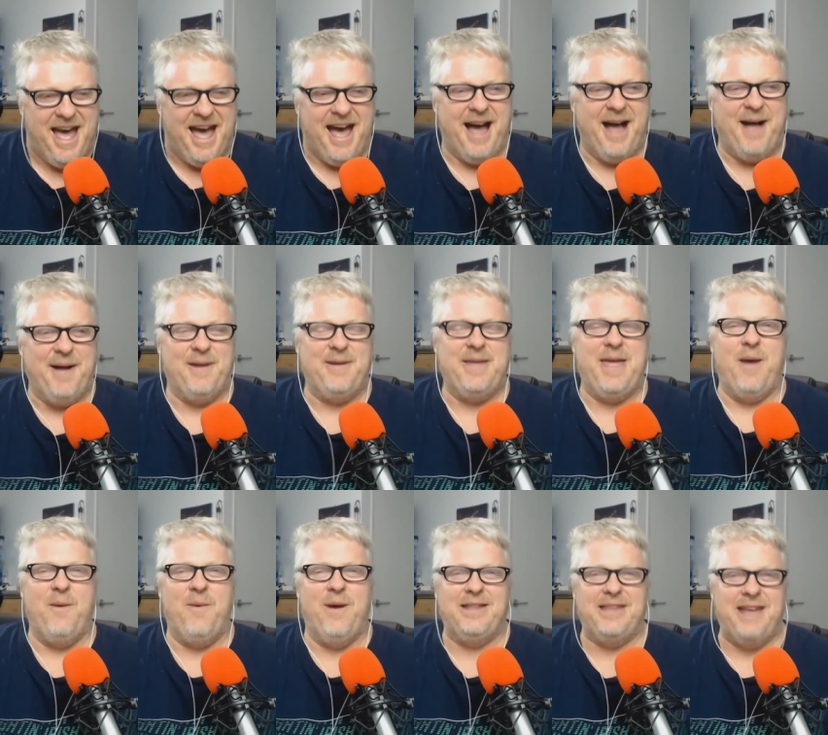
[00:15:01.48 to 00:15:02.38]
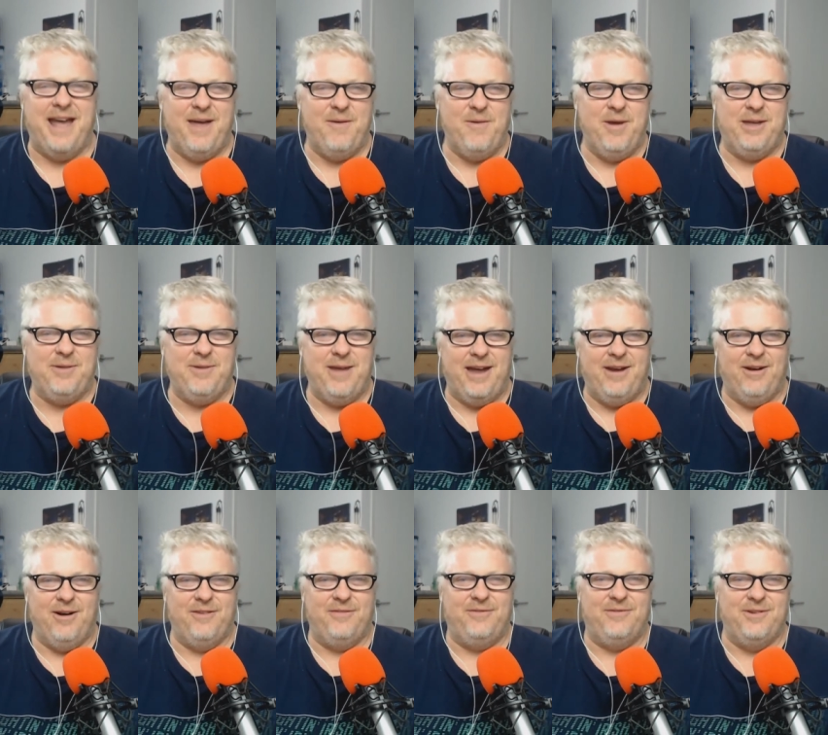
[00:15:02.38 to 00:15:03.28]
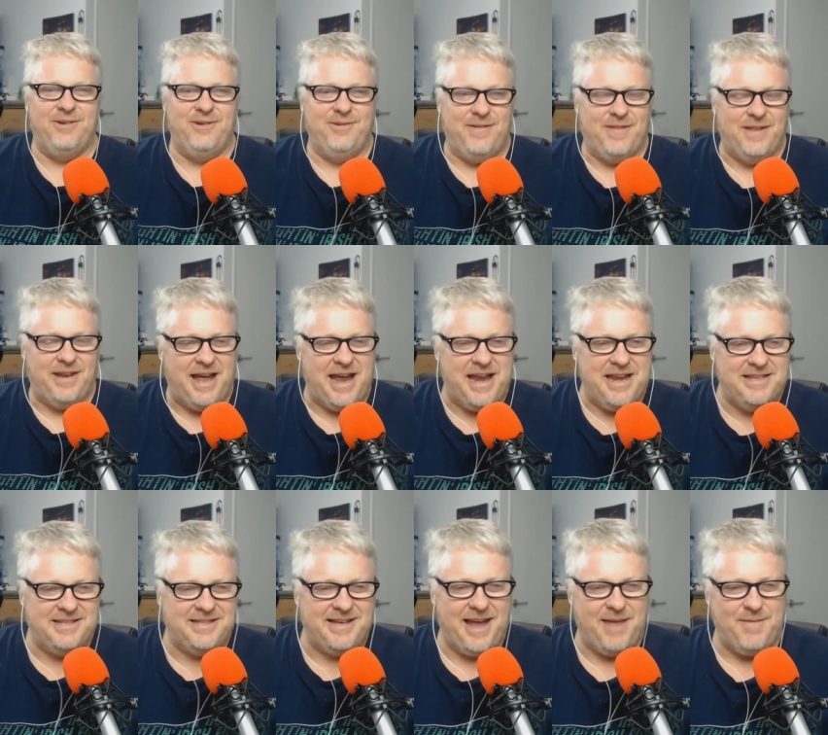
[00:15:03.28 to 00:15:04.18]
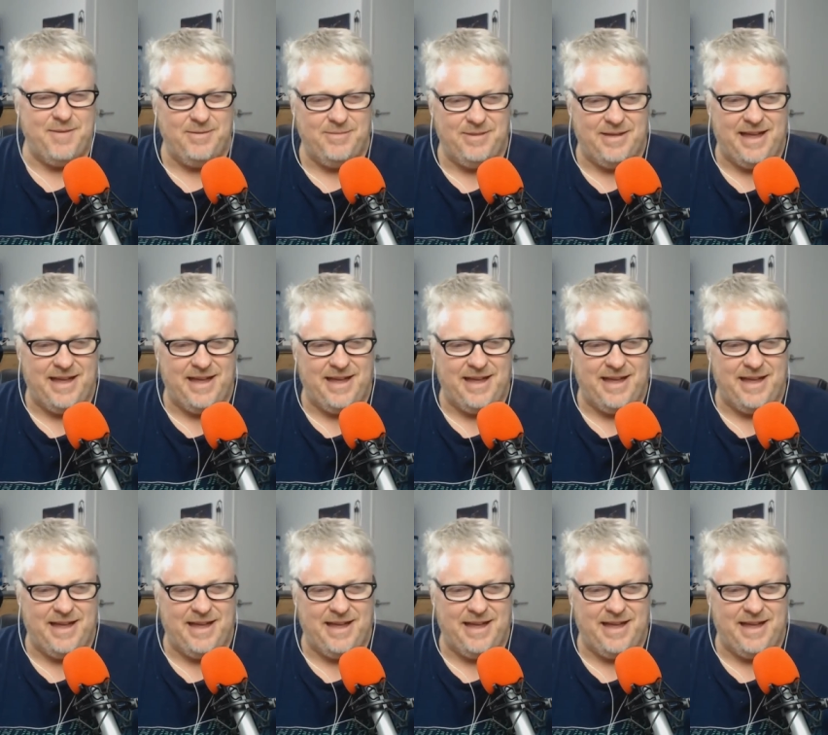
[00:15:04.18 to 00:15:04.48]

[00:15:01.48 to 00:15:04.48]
Uh, yeah, one day a week we had hot food when the ladies came in,